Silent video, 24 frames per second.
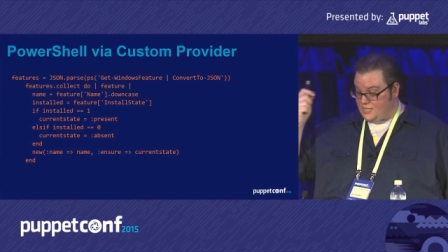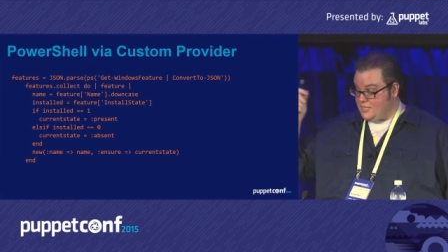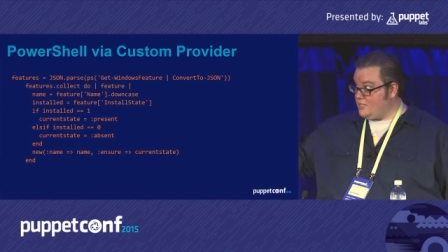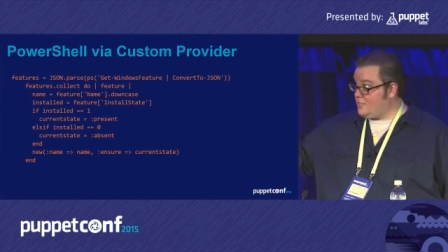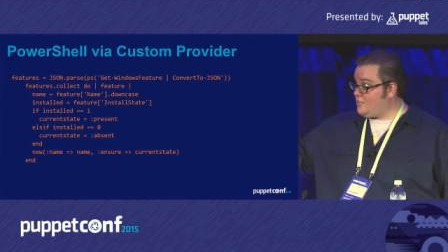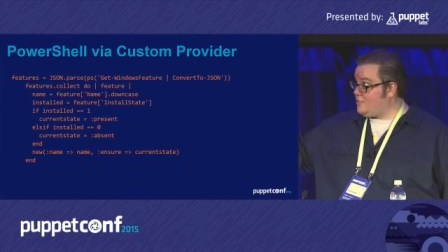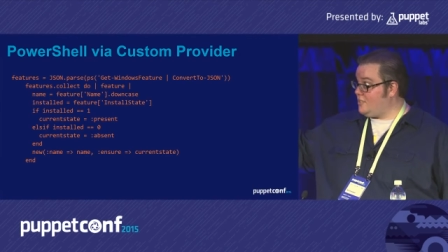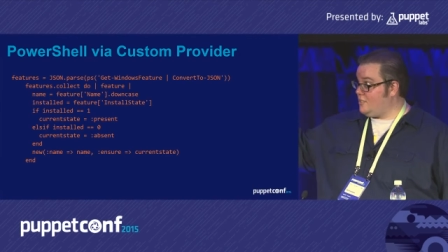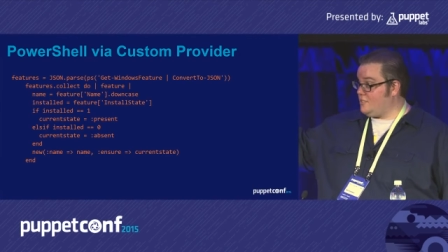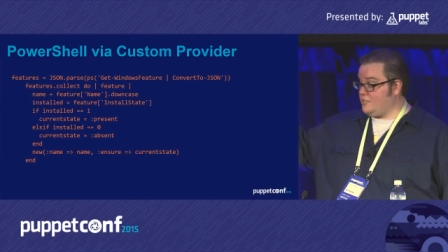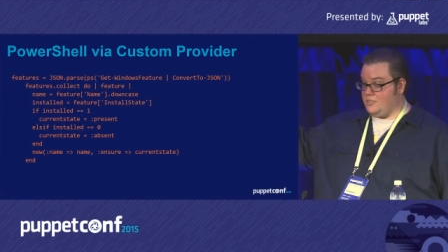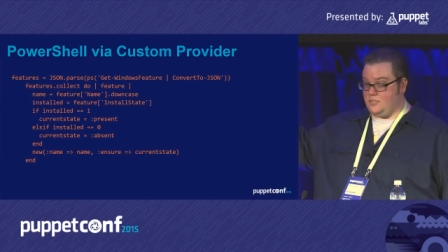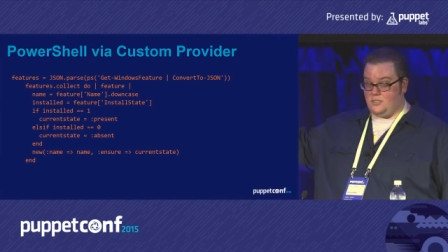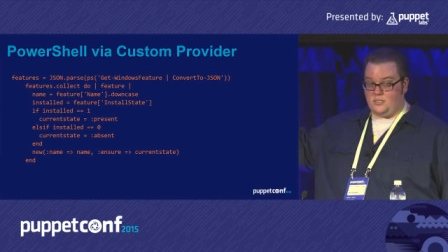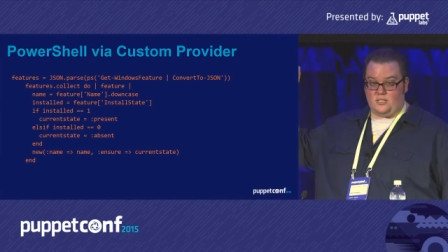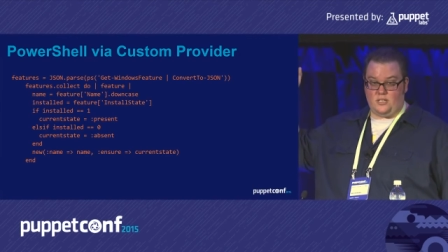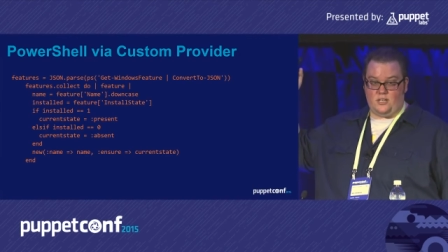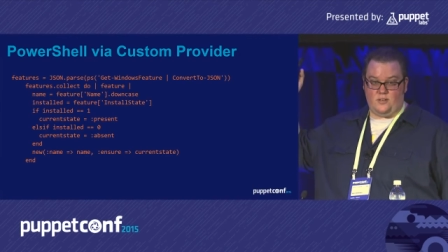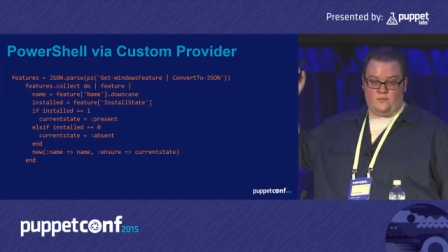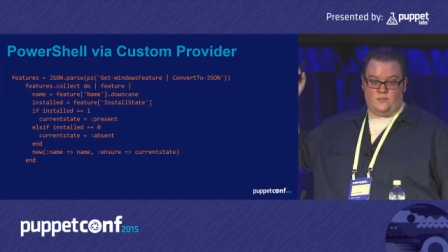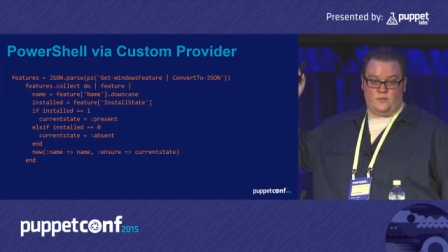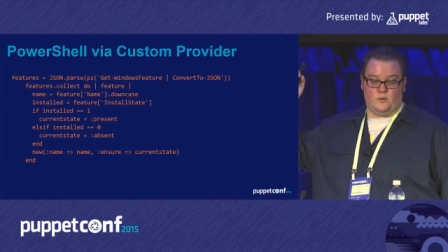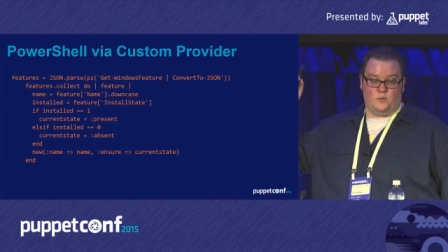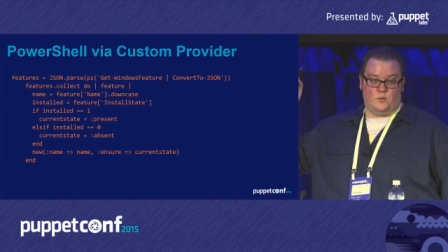this just to
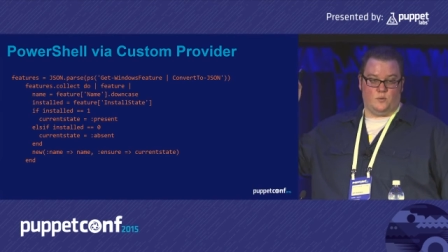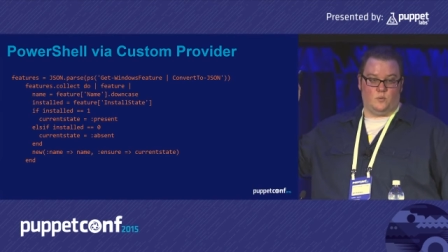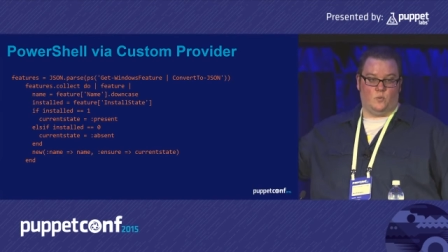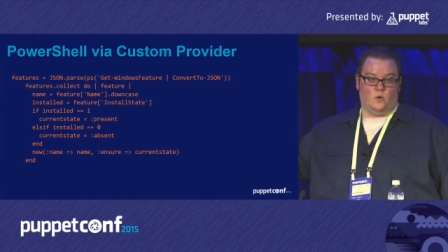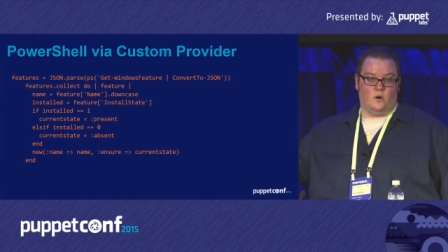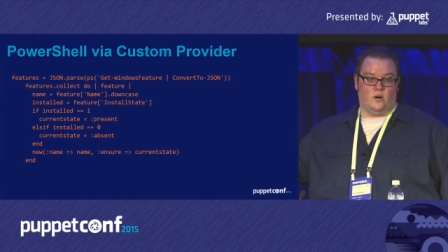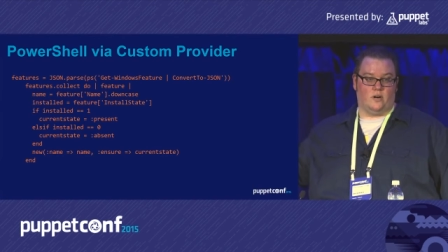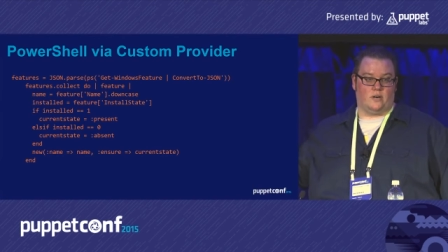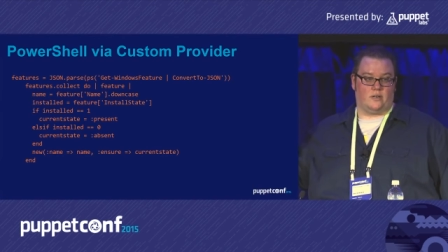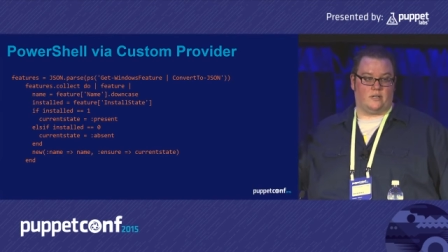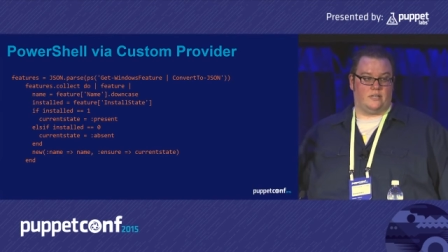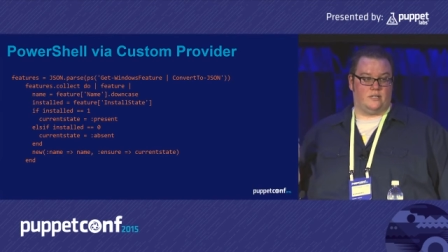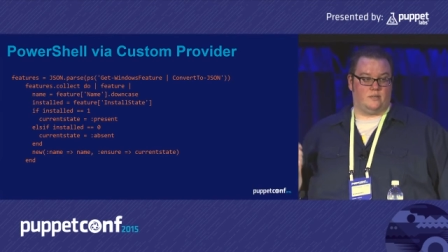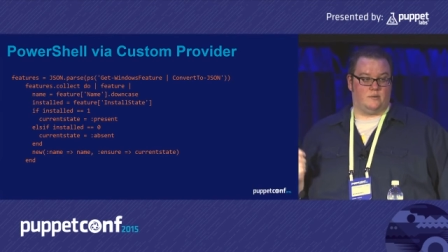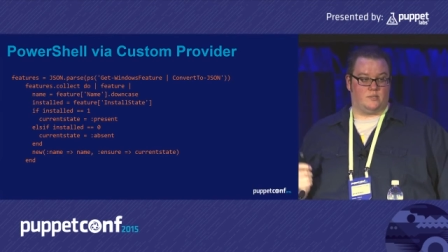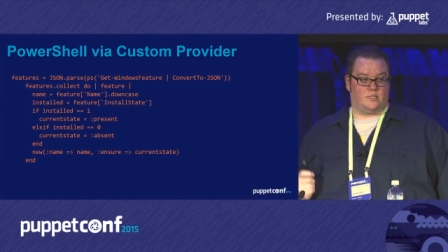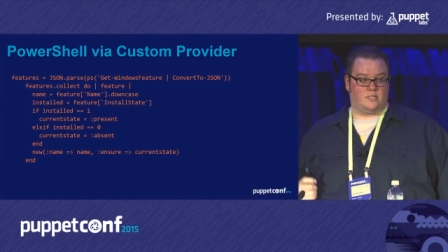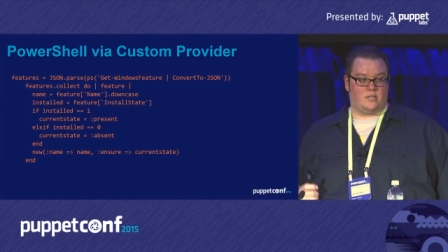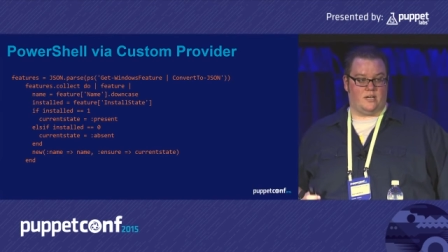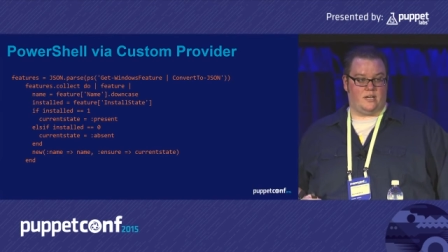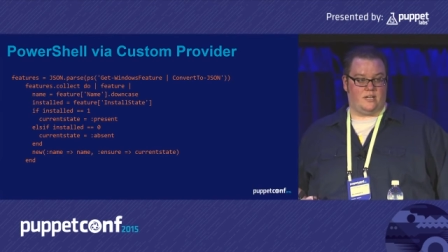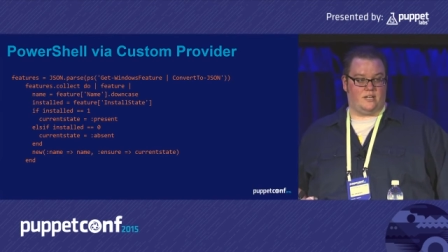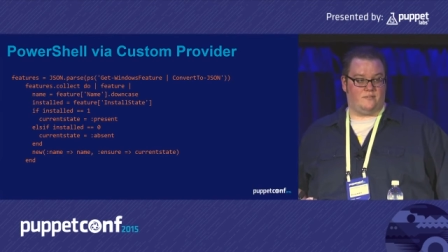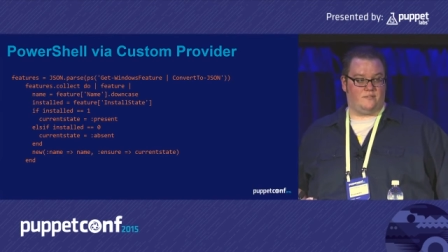see if it would work, and it
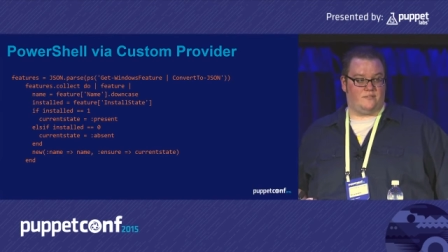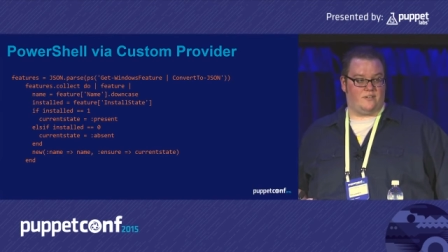was kind of